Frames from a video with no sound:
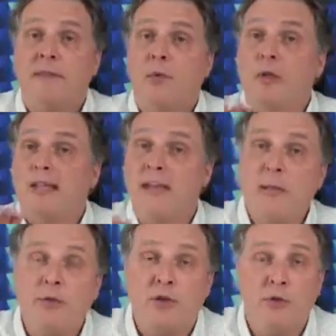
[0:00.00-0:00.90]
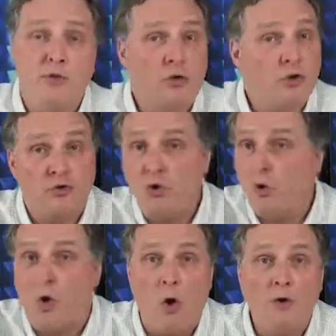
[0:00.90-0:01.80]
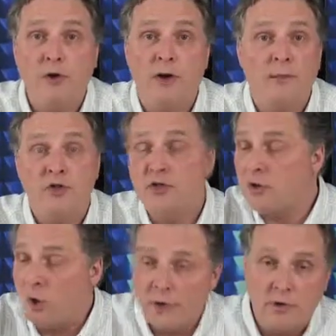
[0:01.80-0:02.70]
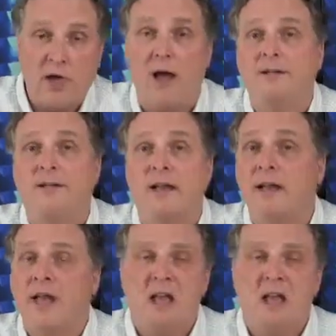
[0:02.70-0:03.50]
that will enable you to control all your images, all your content,